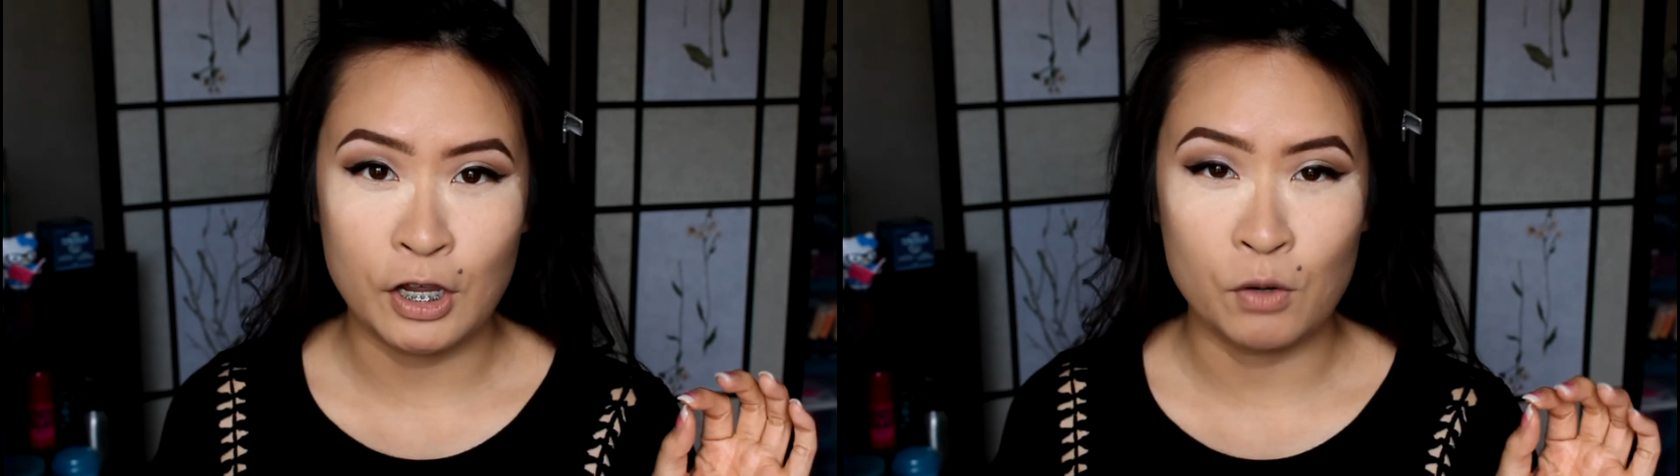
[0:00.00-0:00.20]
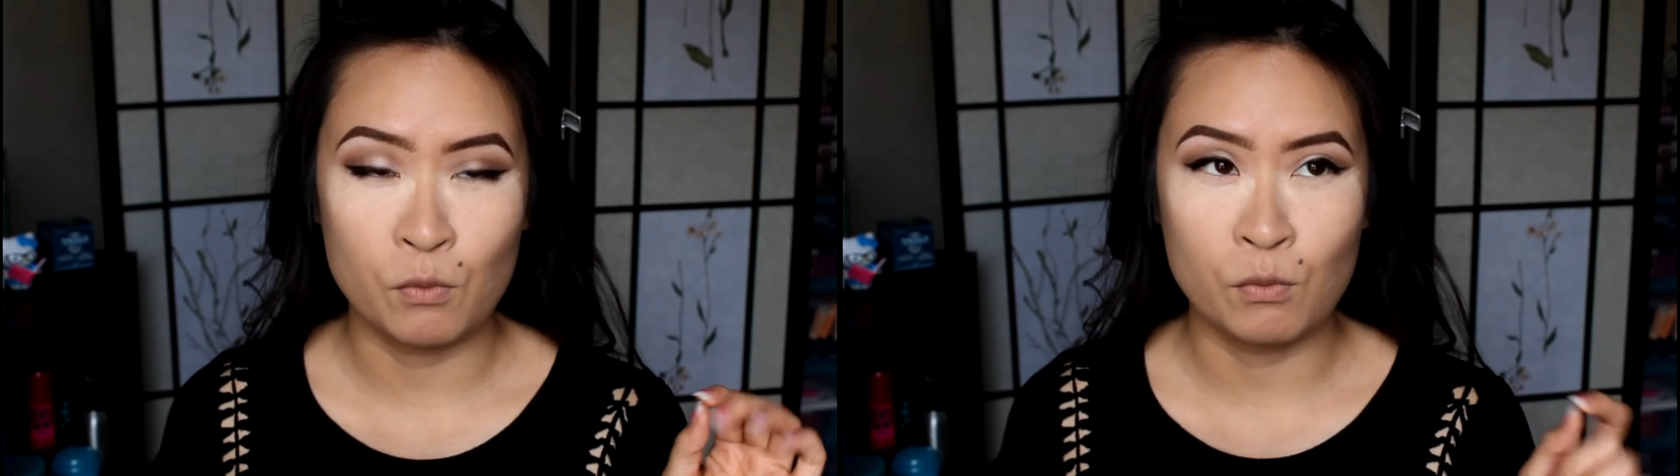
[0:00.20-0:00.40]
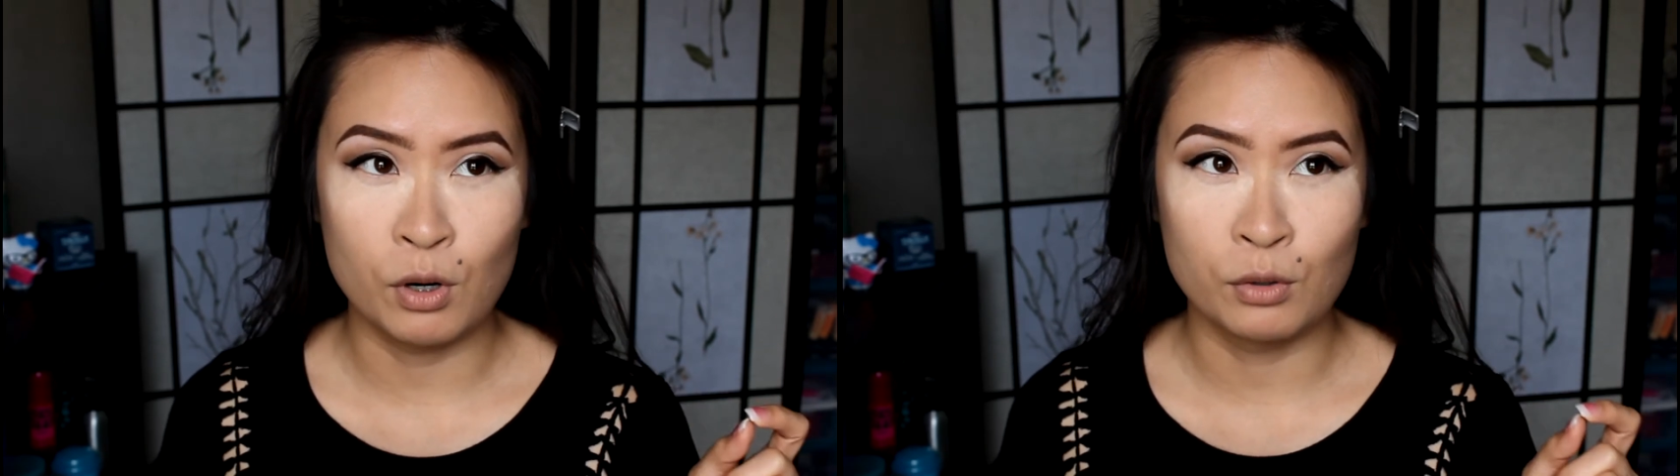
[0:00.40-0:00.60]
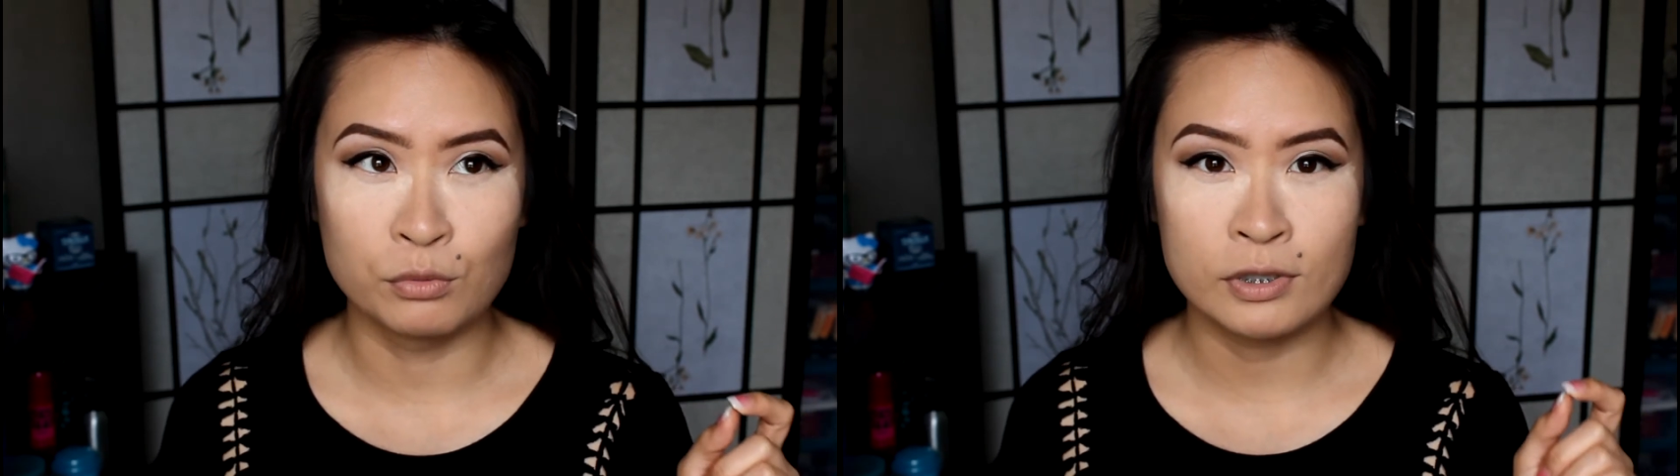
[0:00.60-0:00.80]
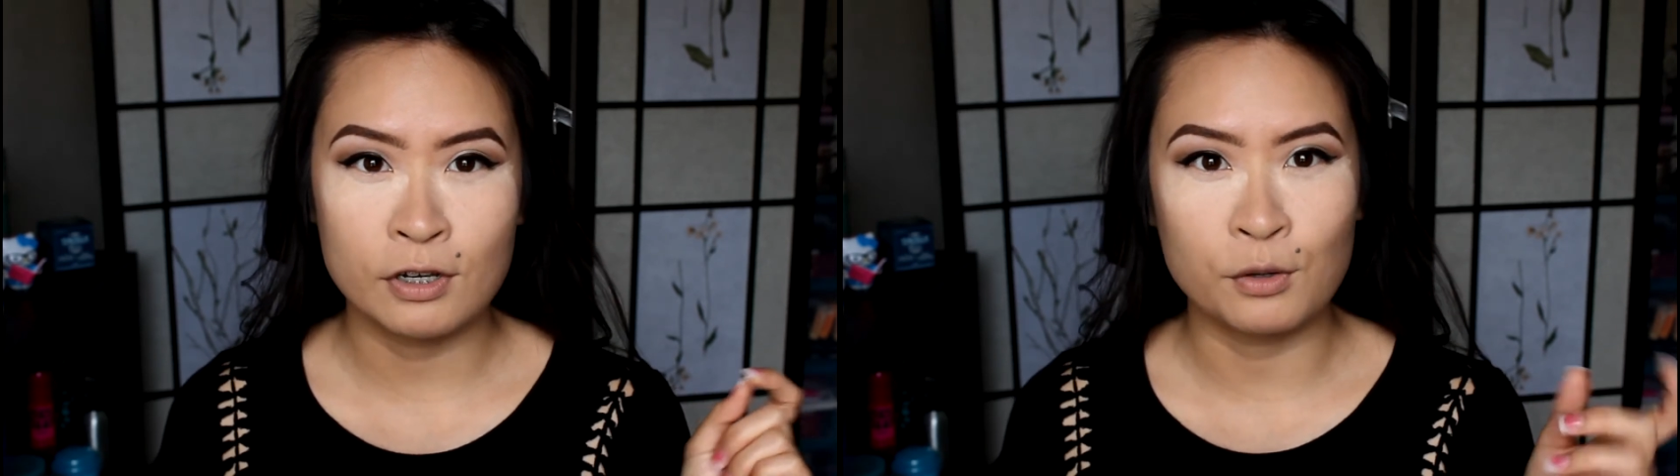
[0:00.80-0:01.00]
it
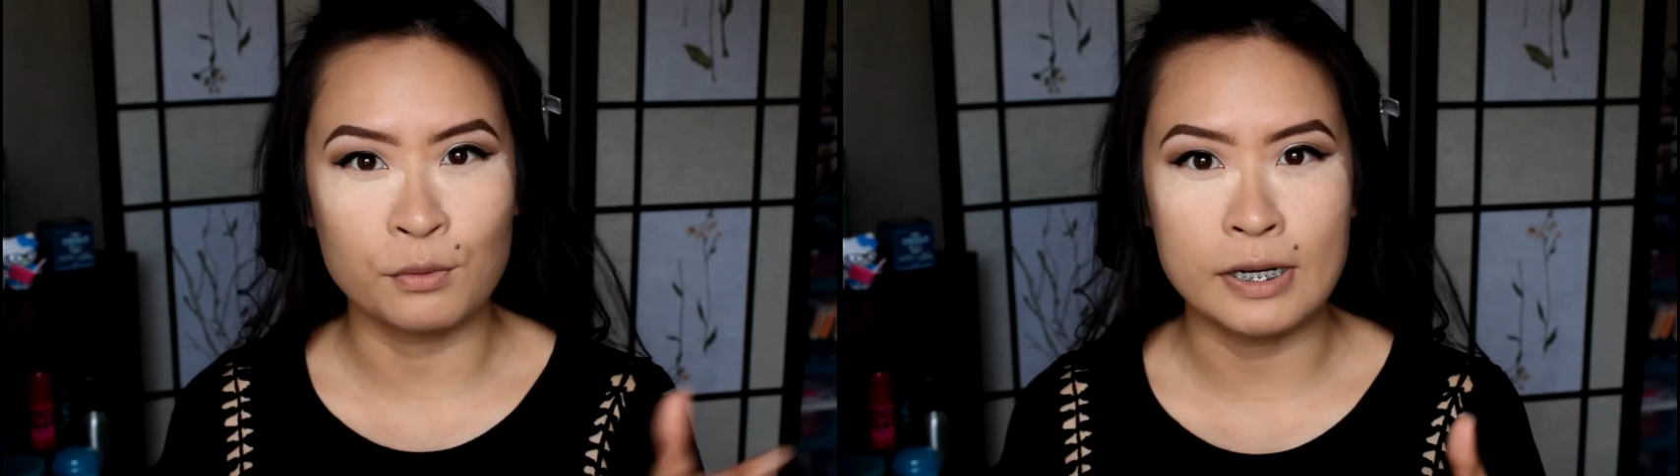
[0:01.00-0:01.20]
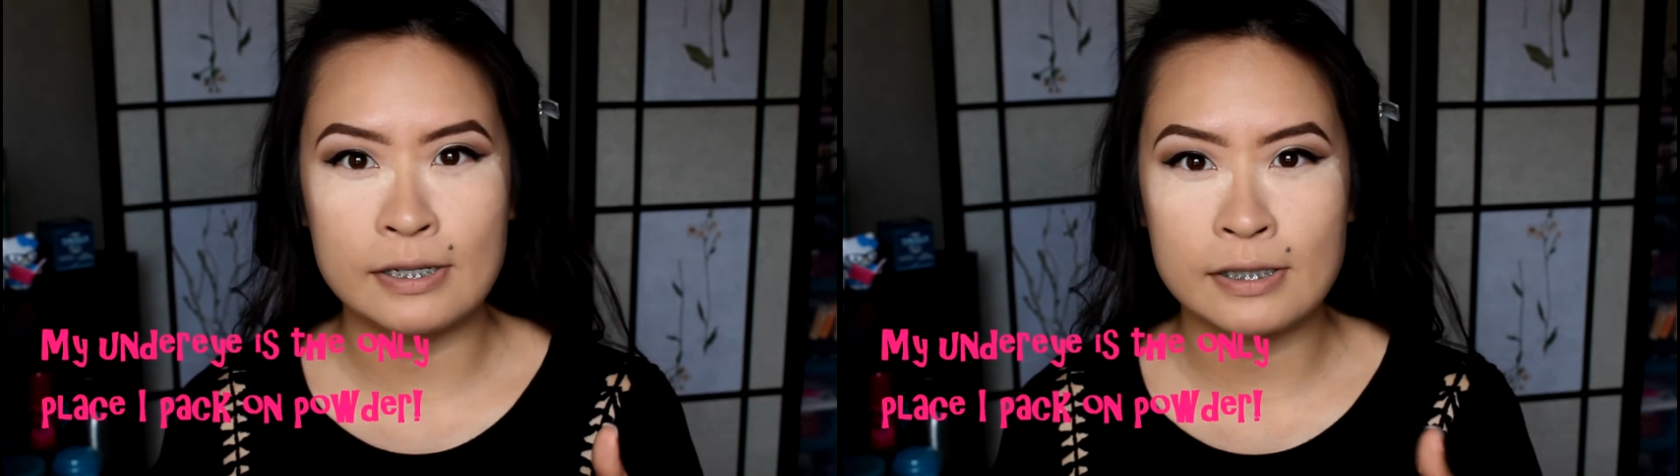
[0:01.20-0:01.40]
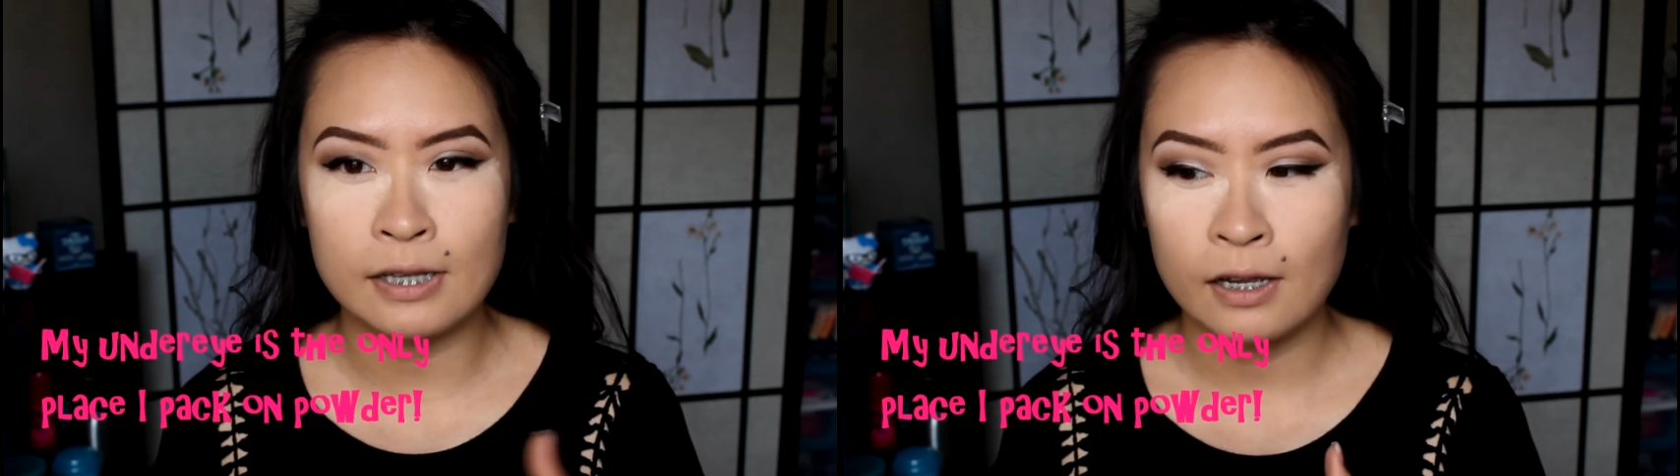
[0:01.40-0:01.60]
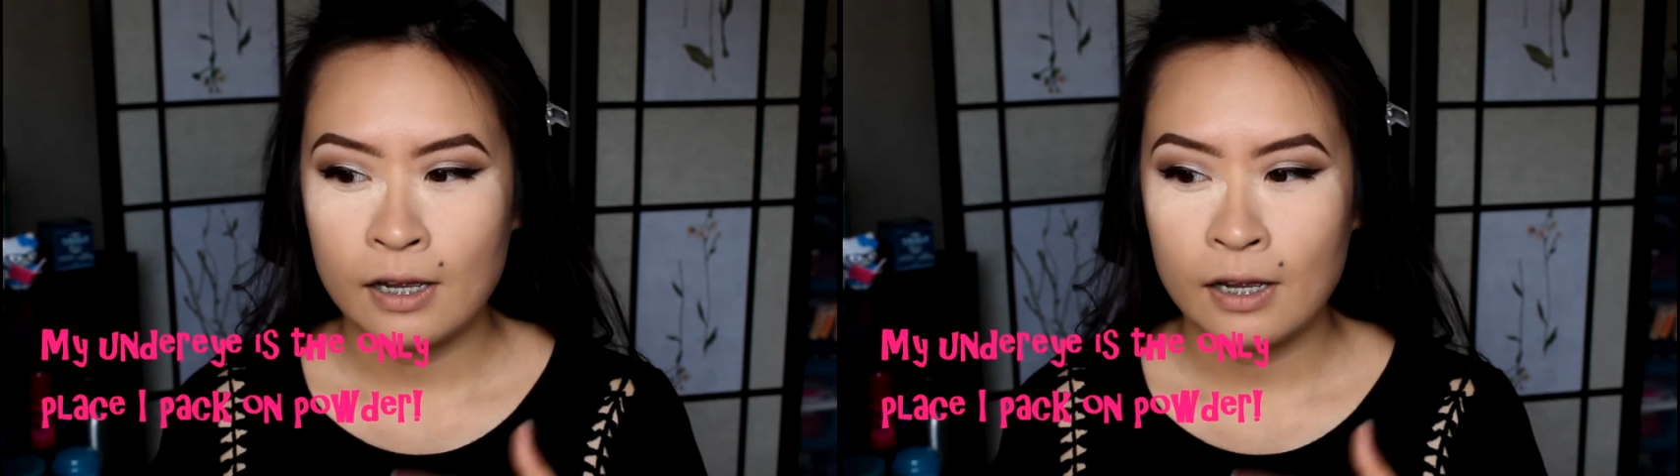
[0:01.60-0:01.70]
won't crease.